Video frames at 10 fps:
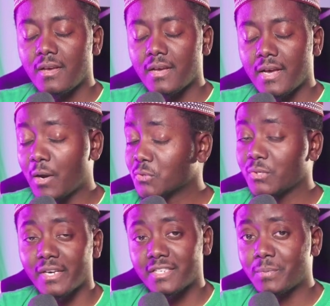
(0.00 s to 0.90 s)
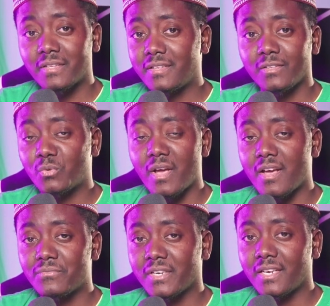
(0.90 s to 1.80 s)
I was not expecting it to
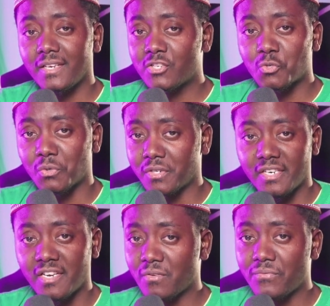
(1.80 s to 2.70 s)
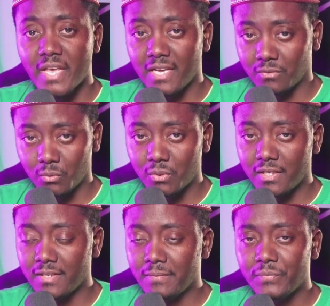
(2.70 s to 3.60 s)
have a glitch or none of that.
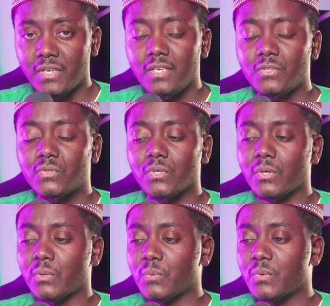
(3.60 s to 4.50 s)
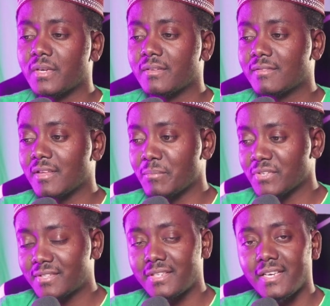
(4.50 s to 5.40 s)
Okay, so the
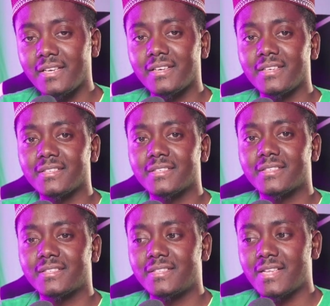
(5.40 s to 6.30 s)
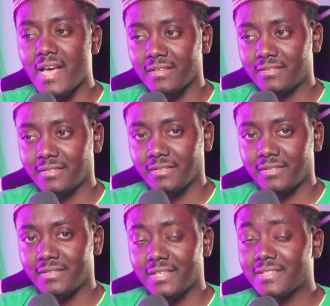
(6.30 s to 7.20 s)
mistake is
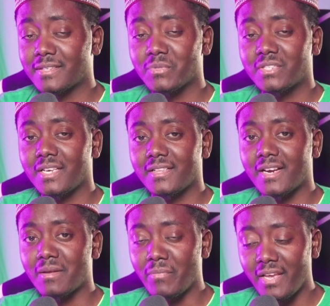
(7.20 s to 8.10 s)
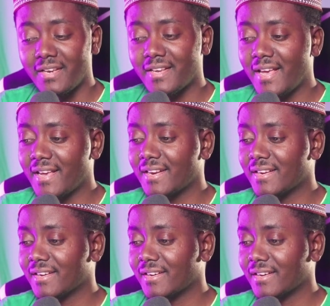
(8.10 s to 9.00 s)
that's the mistake that I made, and
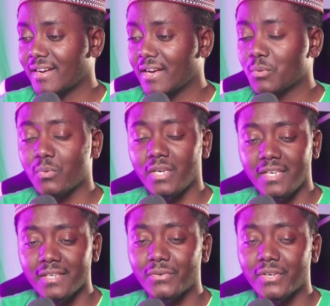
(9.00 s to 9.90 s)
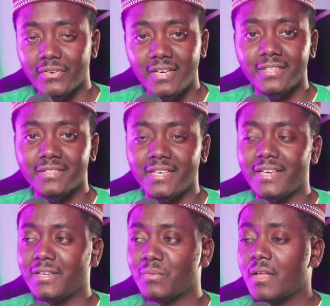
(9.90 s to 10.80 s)
I really regret it.
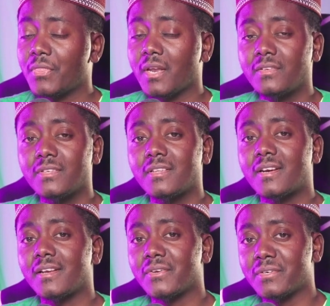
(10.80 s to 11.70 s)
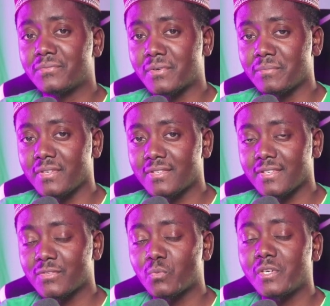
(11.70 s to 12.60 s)
And the lesson that I learned from this
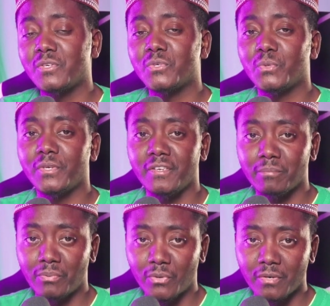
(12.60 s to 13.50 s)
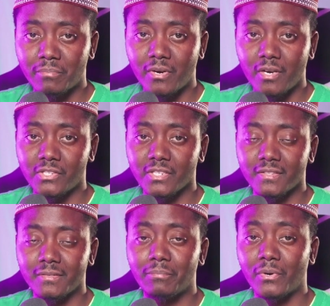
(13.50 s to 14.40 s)
is, when you're doing an important
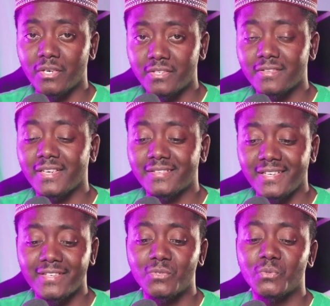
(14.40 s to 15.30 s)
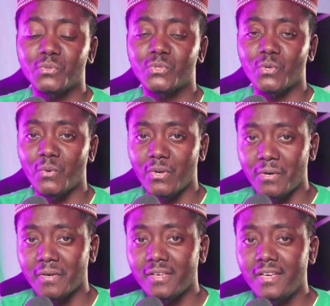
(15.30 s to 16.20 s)
project that takes you so
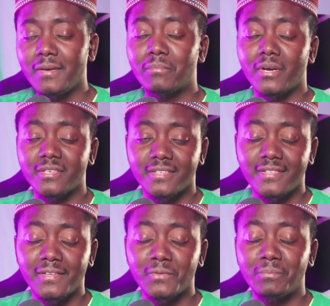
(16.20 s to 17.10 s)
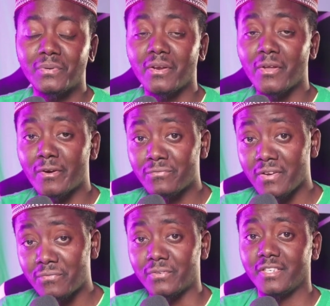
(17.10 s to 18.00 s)
long, project that you put a lot of
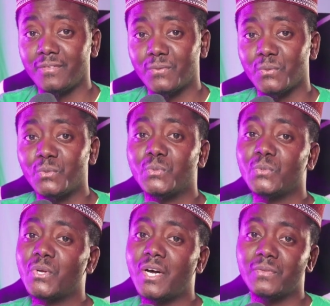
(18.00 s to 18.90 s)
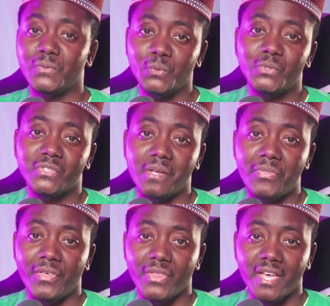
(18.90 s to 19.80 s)
effort into, do not use
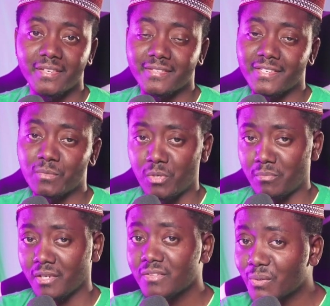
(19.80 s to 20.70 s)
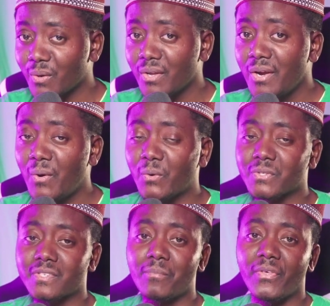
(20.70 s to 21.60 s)
something that is experimental or
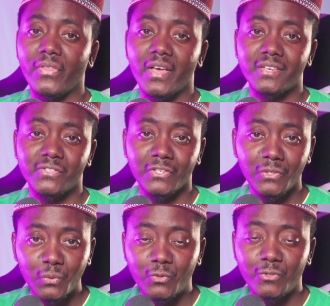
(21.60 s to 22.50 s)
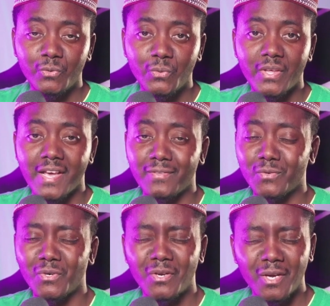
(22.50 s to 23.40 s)
something that is new to you, that you're
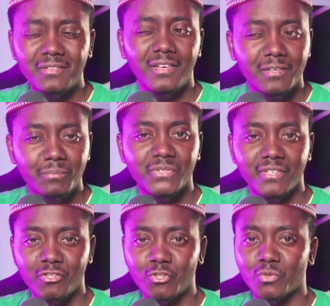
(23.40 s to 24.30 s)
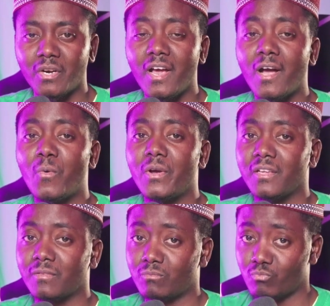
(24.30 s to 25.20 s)
not 100% sure how
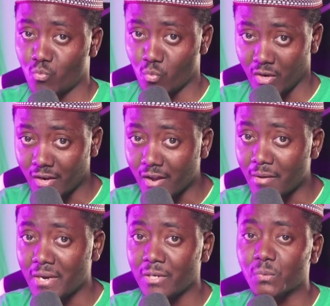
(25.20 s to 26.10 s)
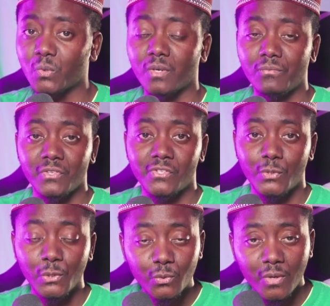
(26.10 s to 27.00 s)
it will come out, or if it's
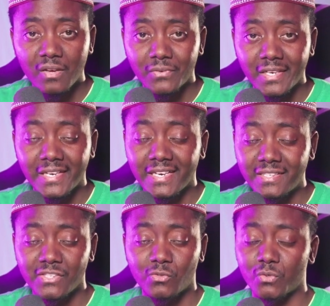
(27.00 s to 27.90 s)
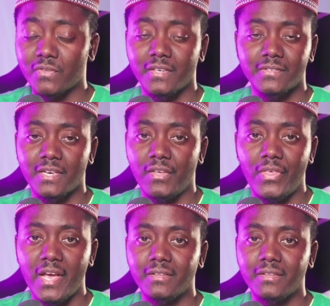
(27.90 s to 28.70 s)
going to have any glitches or things like that.